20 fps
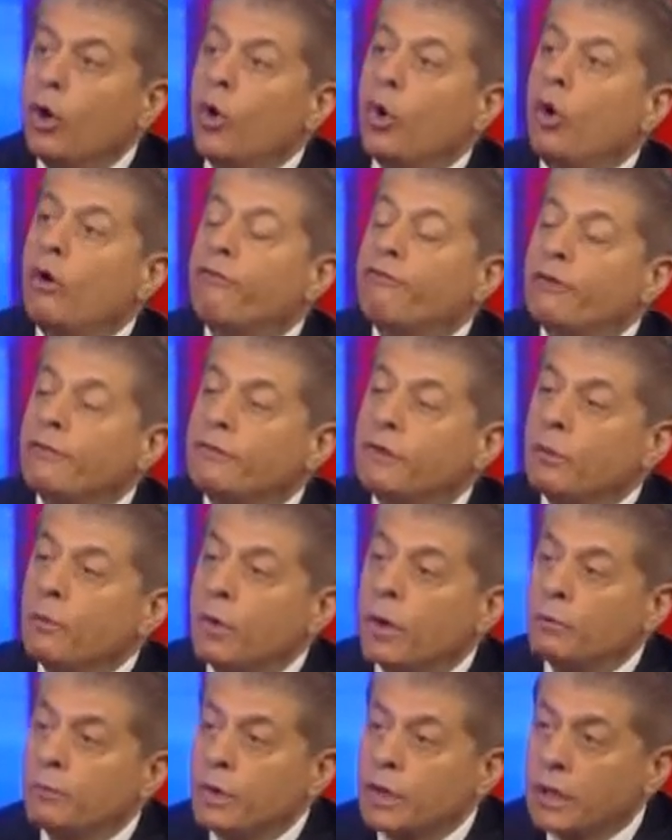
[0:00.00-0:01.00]
All
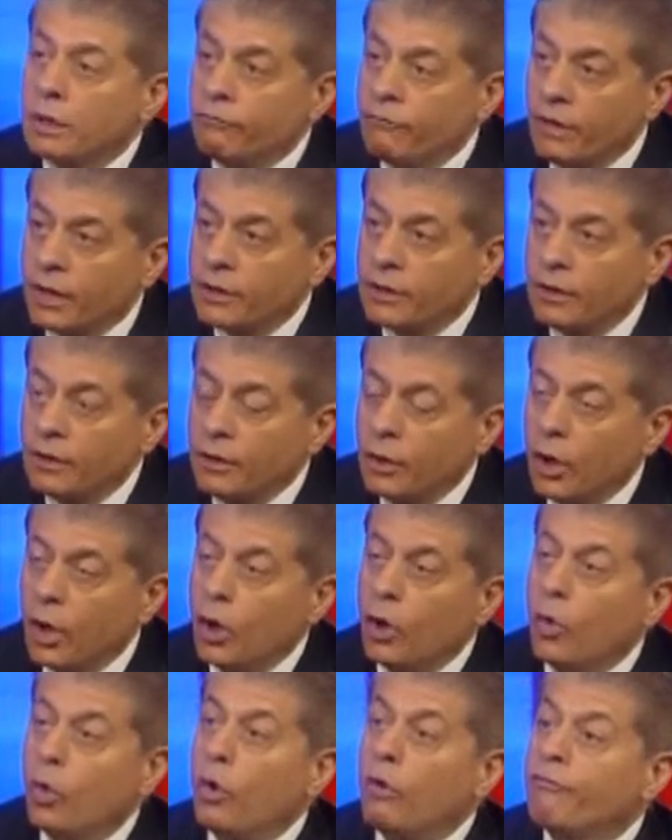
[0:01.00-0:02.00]
51 were convicted.
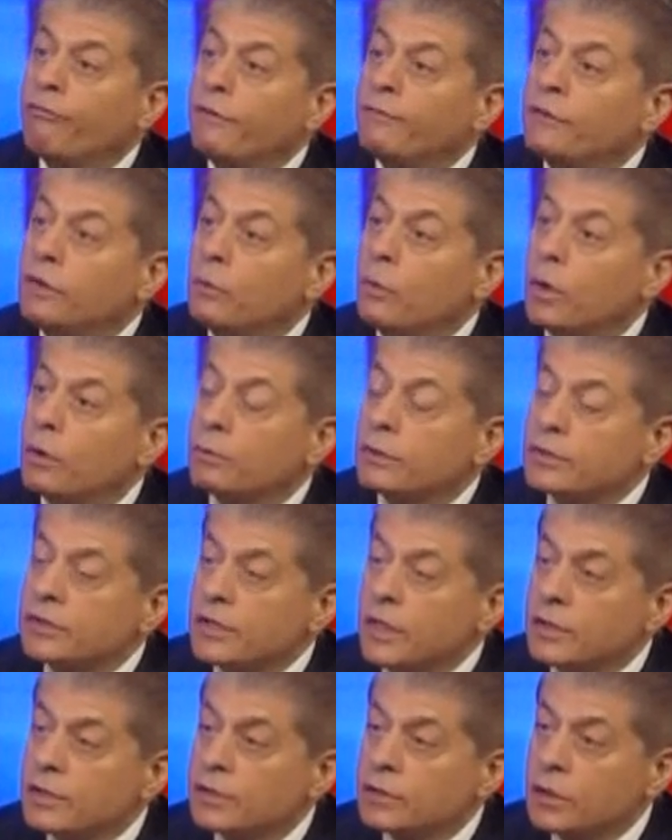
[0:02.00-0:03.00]
All 51 were
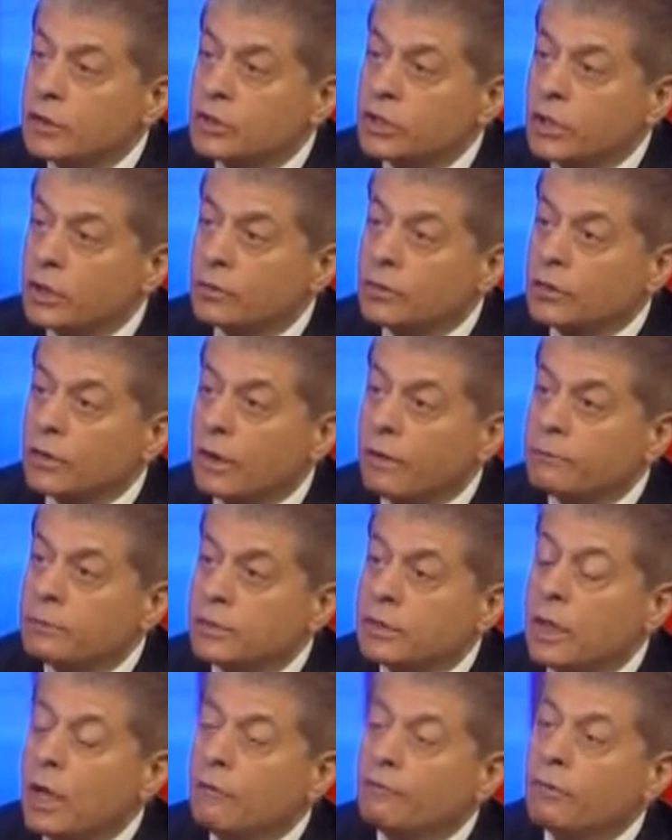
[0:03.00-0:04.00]
sentenced to jail
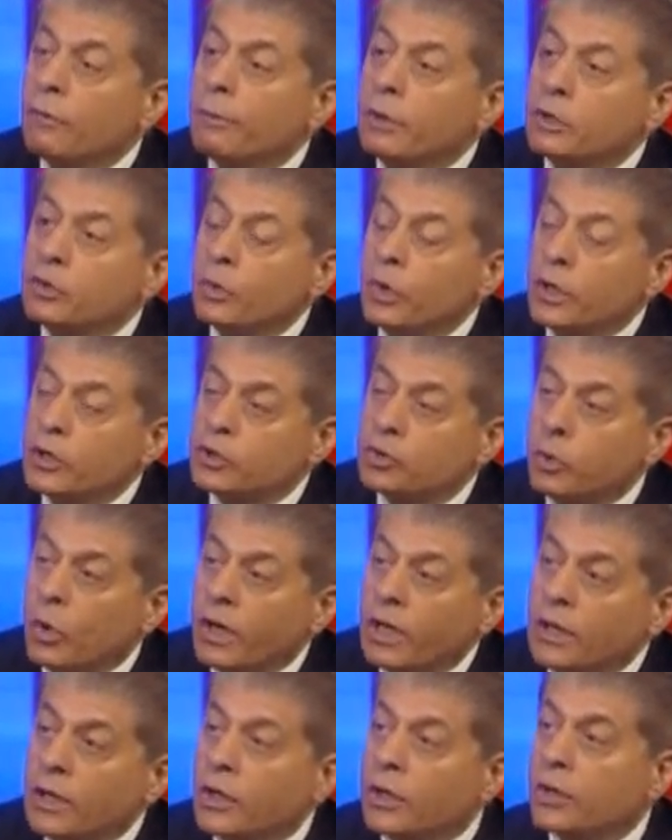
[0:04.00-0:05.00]
terms for between
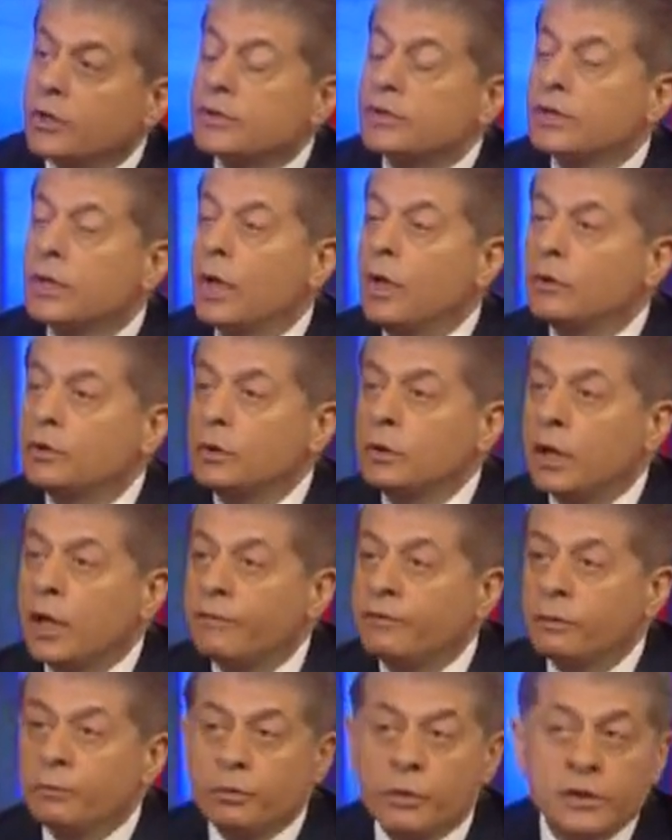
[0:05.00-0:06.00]
20 years to
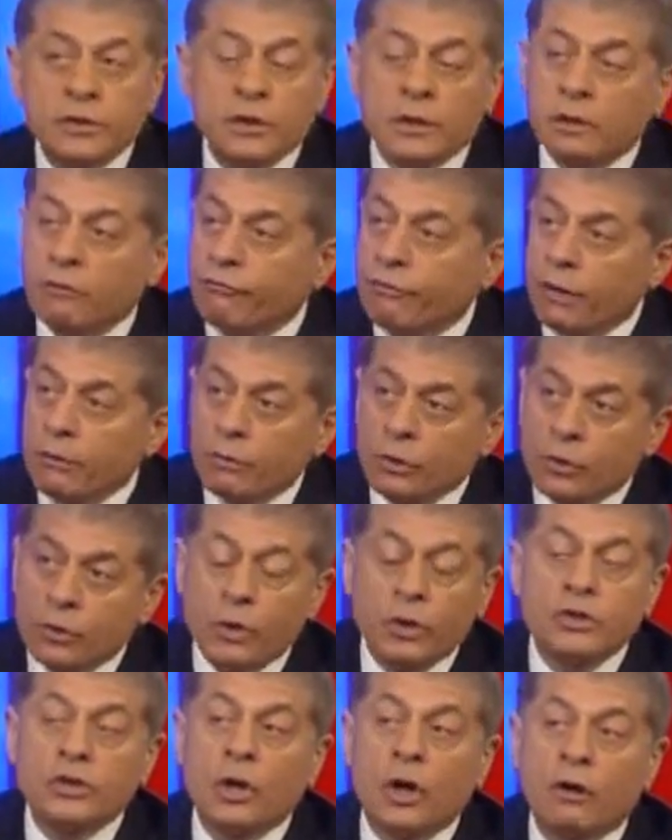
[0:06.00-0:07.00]
life in prison. The federal
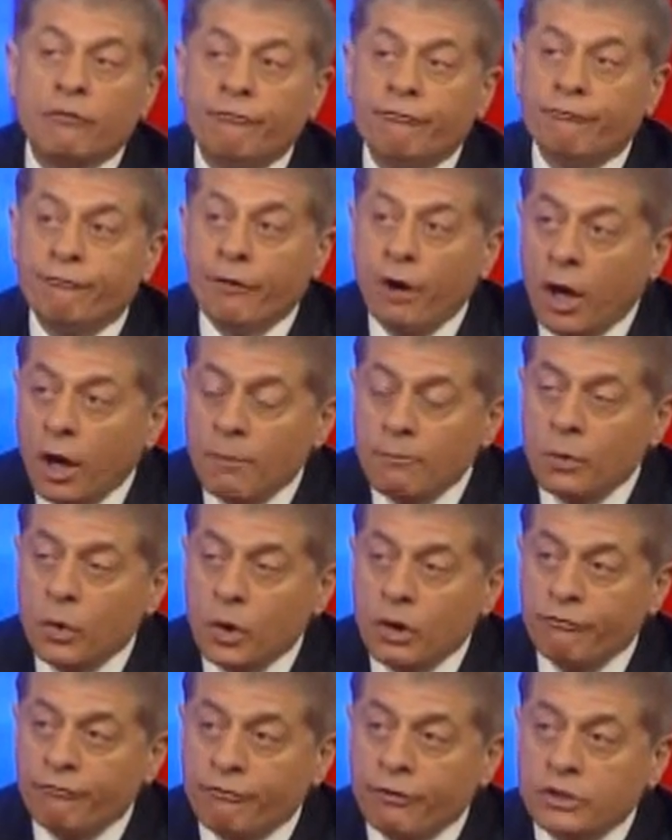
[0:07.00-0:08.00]
courts are far
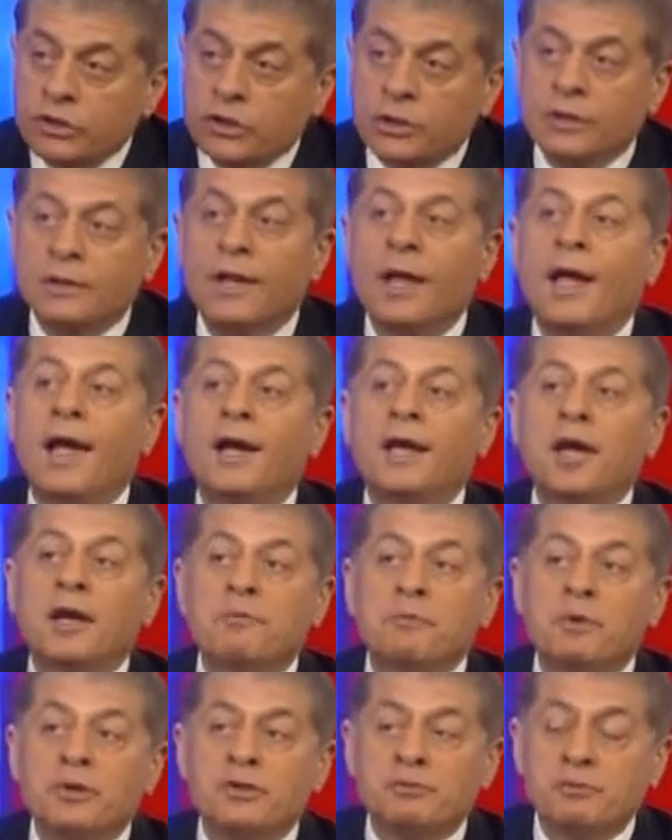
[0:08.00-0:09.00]
more efficient,
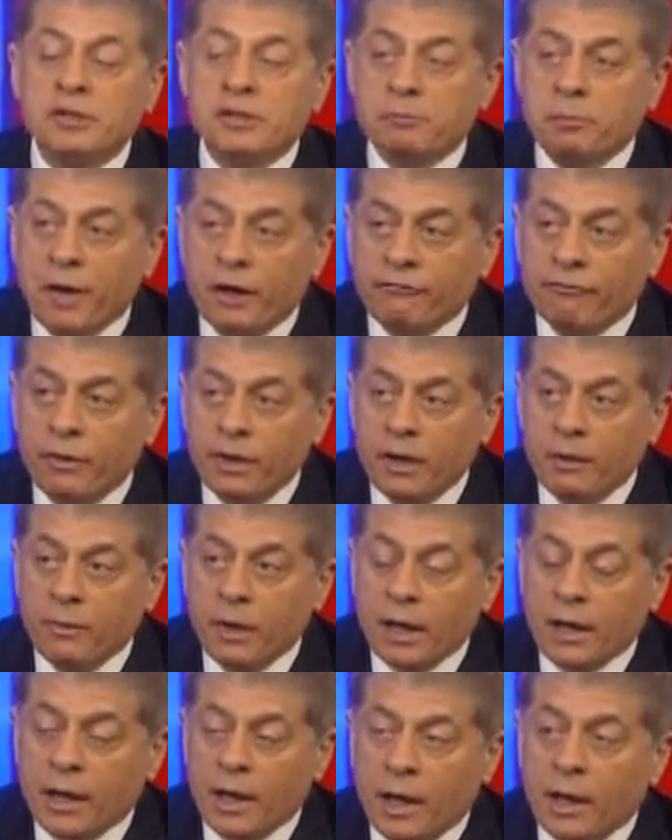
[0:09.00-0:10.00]
again, most respectfully to
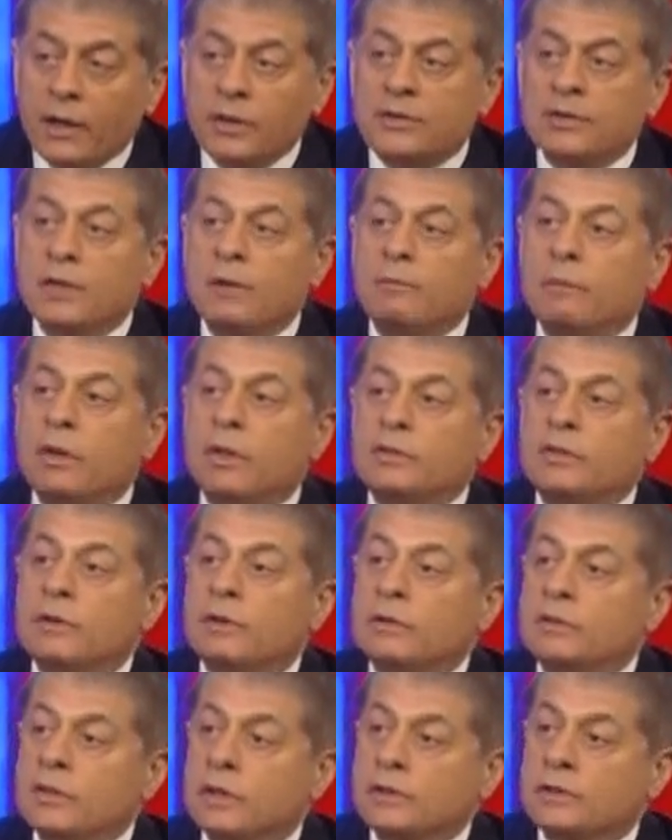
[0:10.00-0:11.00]
my colleagues in the
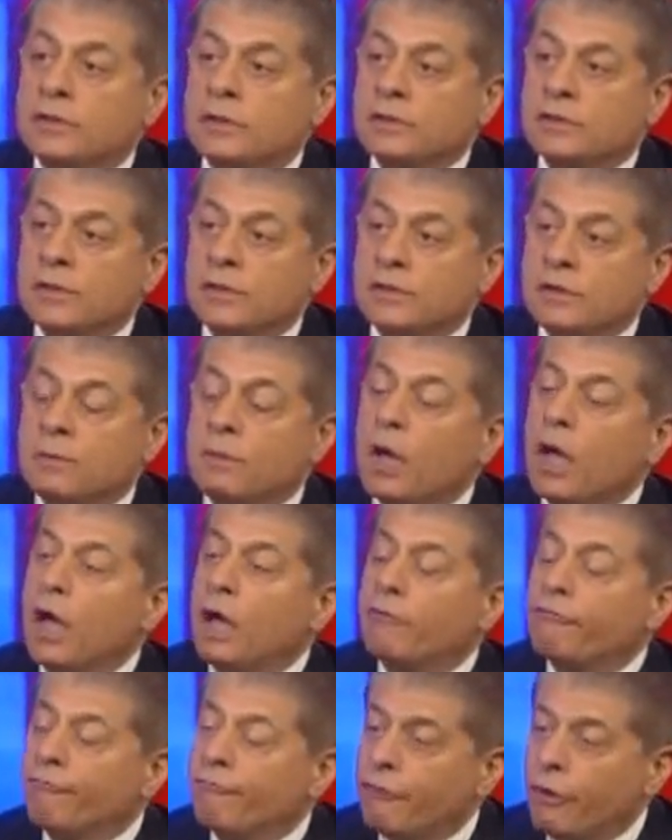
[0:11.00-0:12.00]
military justice system,
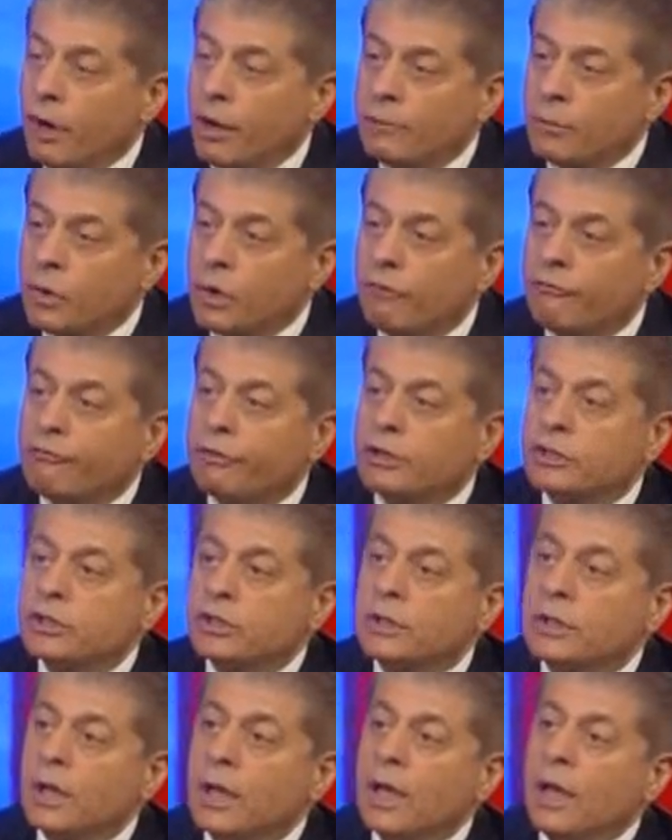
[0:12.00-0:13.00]
far more
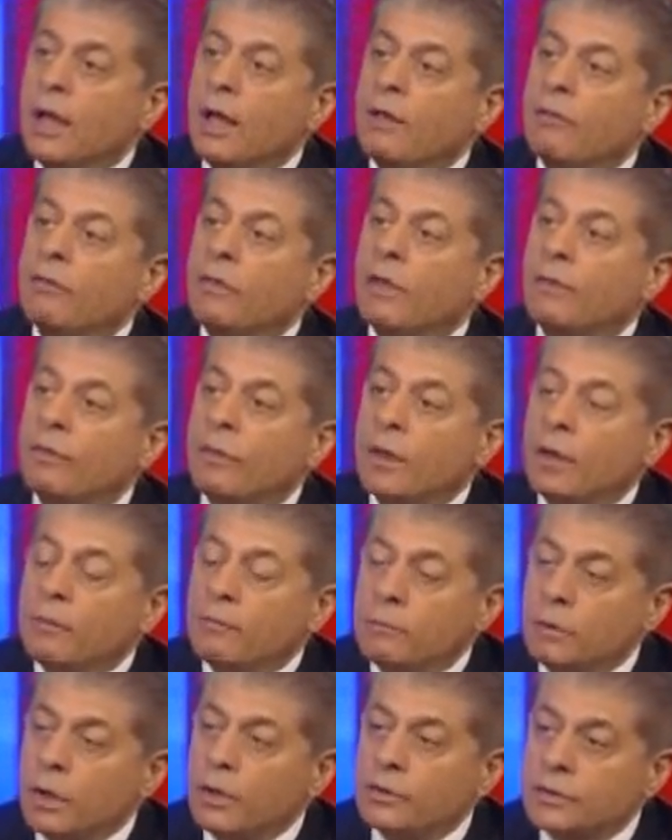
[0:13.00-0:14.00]
efficient than the
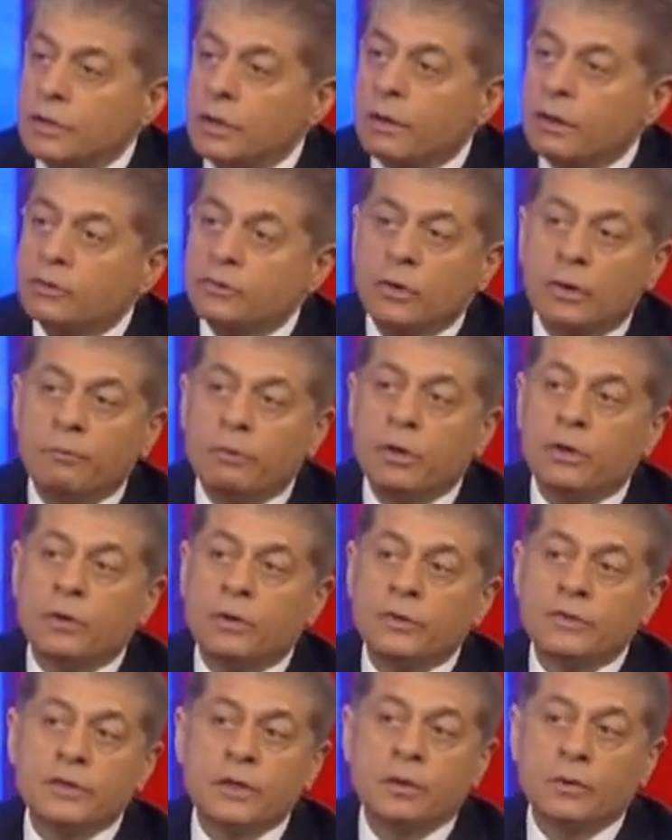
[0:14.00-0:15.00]
military
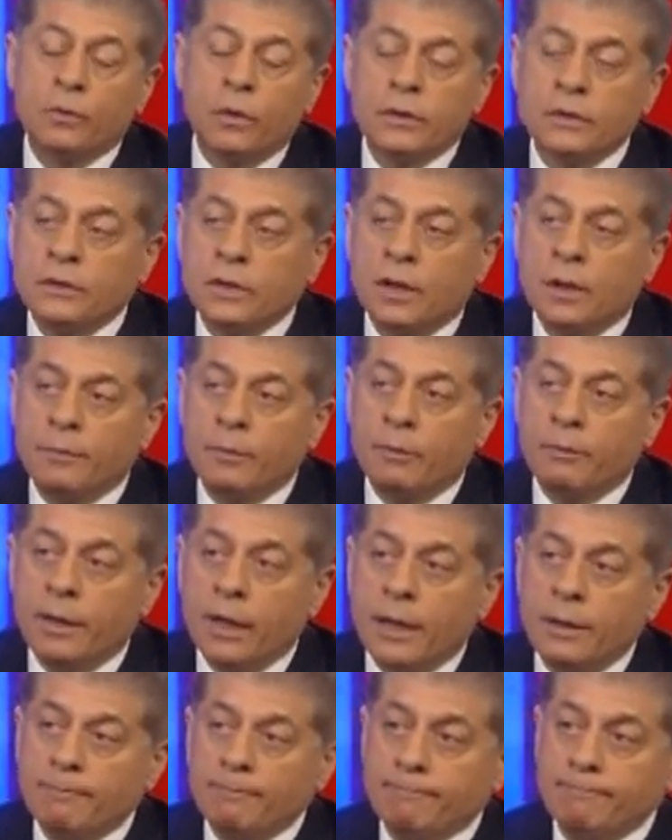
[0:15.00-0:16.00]
tribunals in Guantanamo Bay.